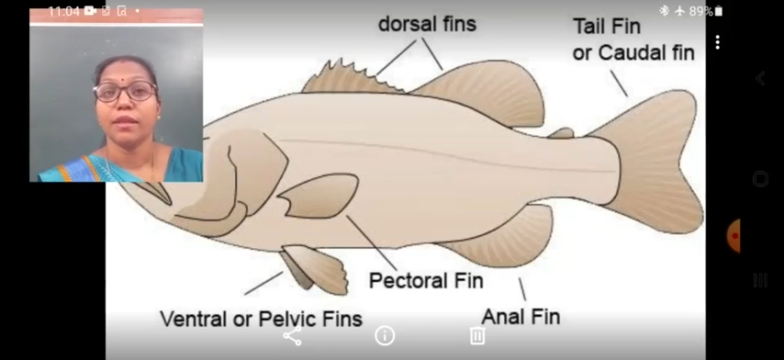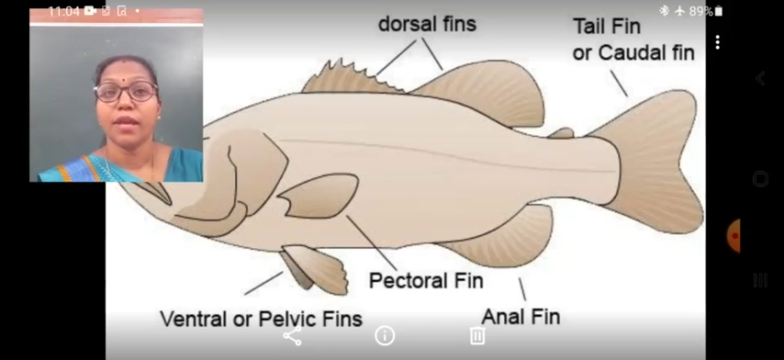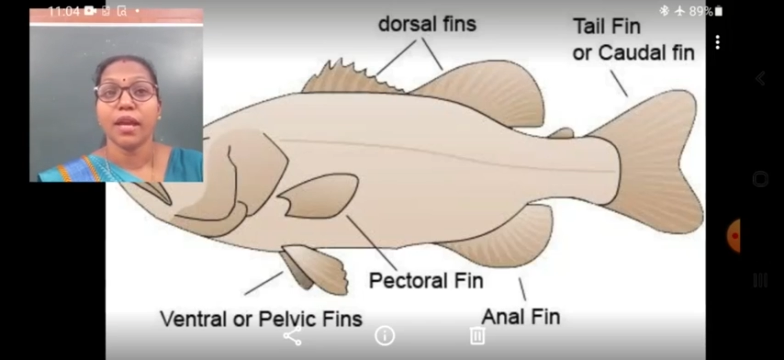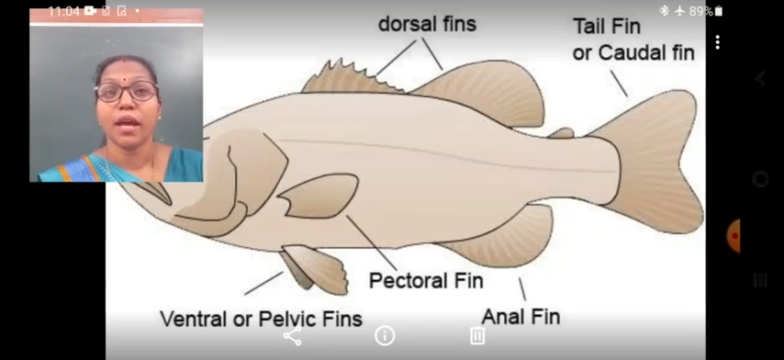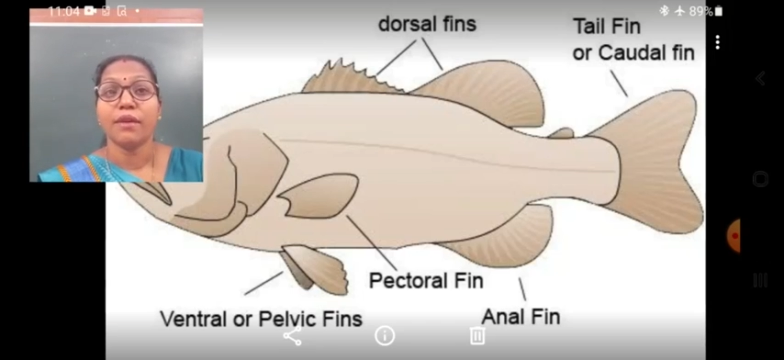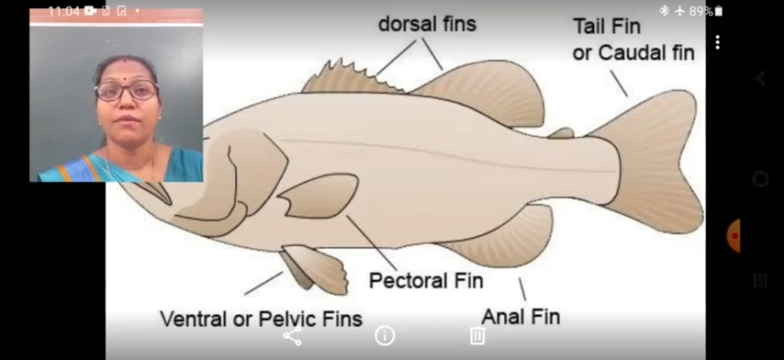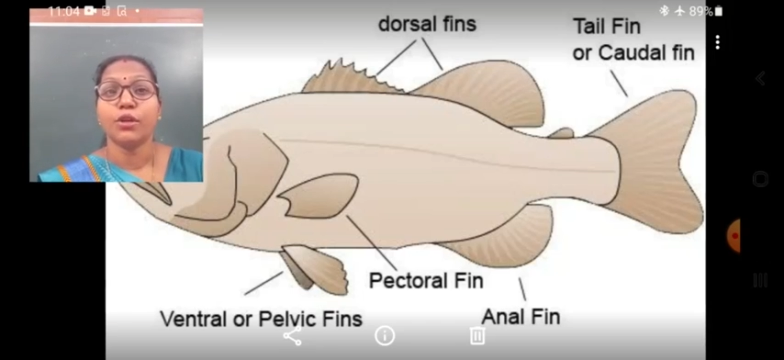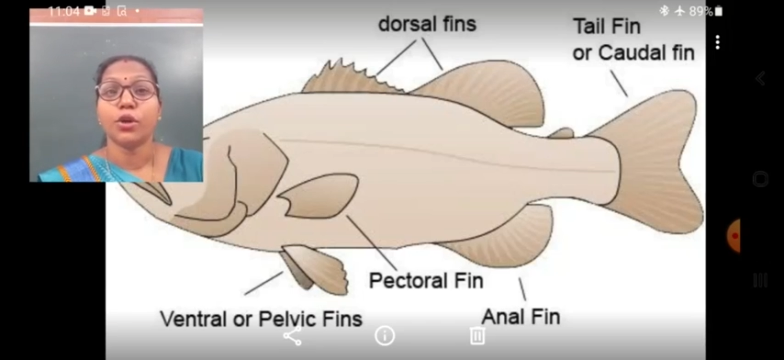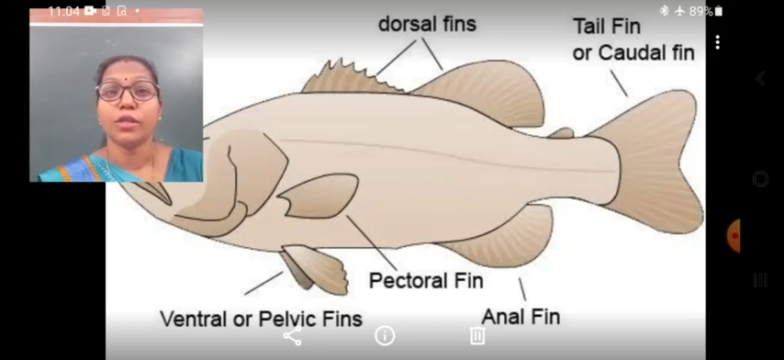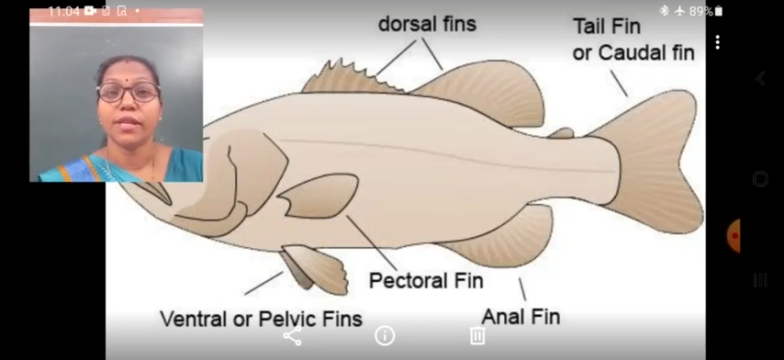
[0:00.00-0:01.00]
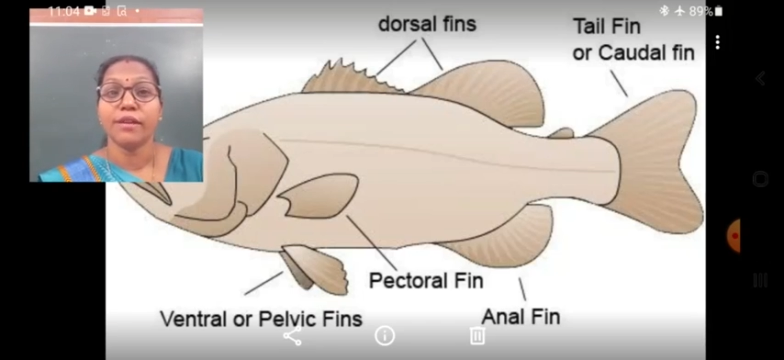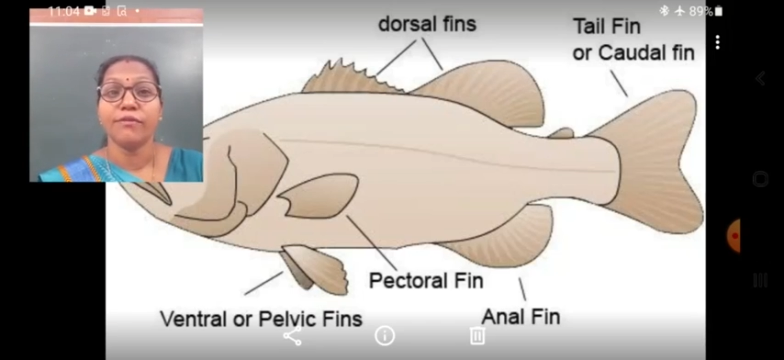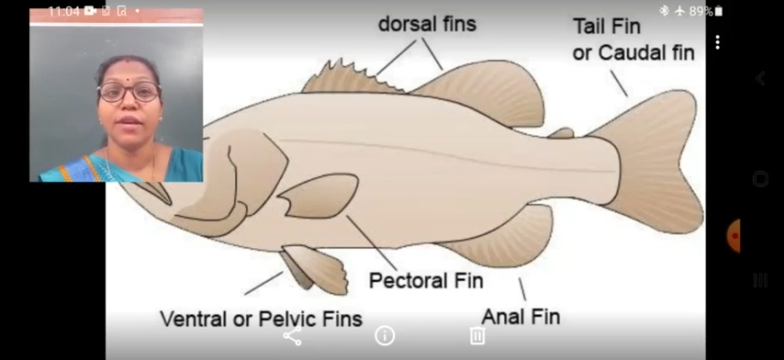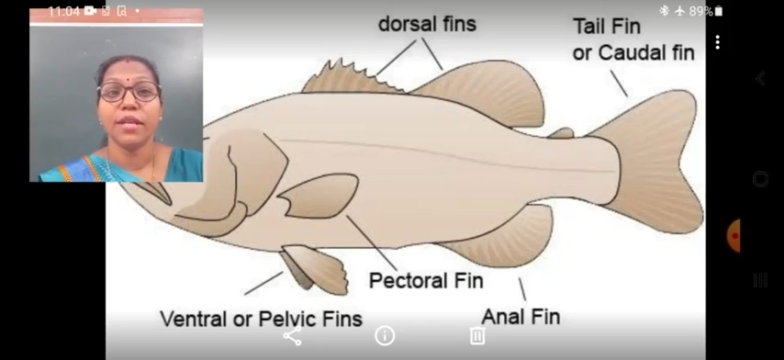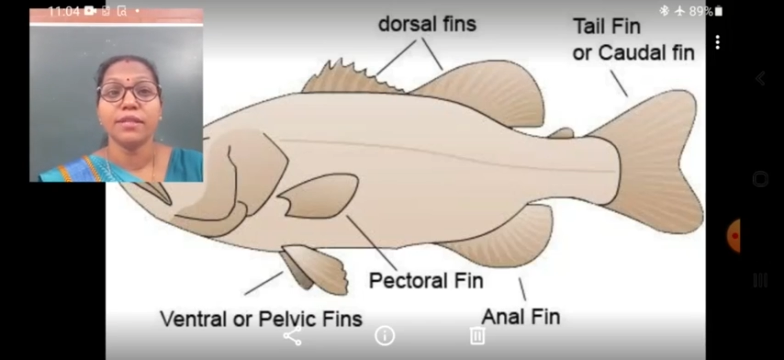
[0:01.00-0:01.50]
They have dorsal
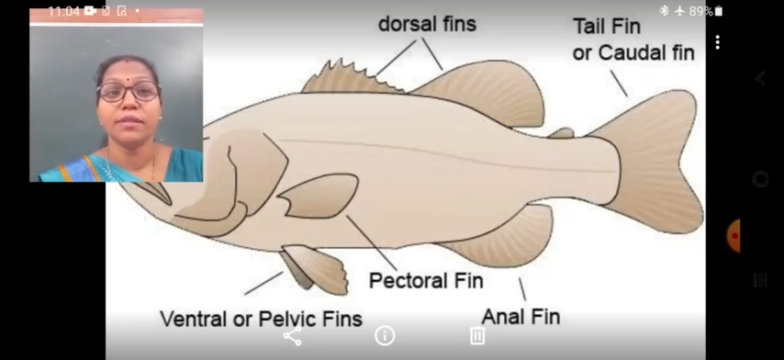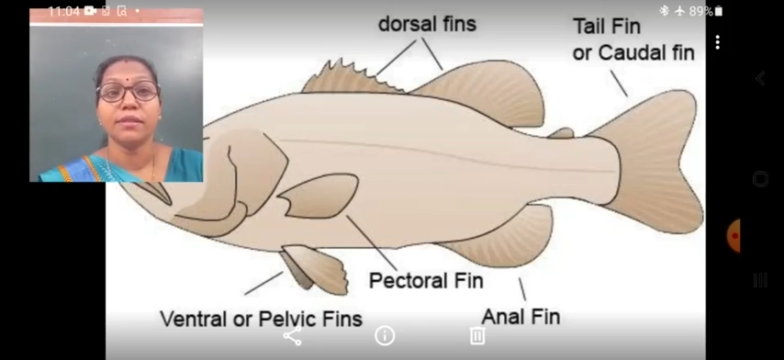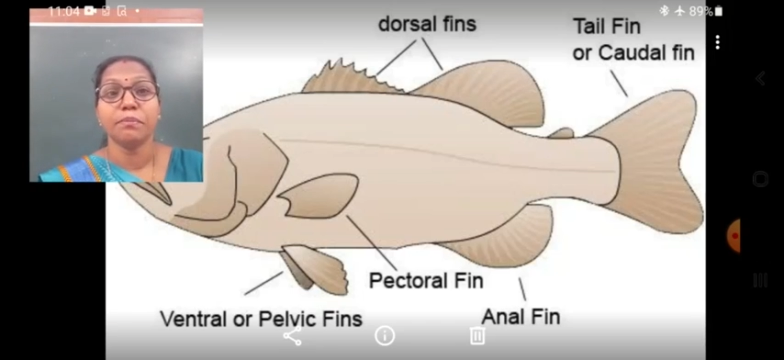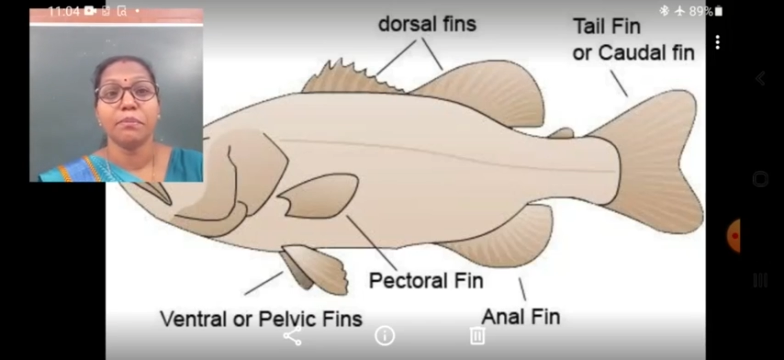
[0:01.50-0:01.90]
fins,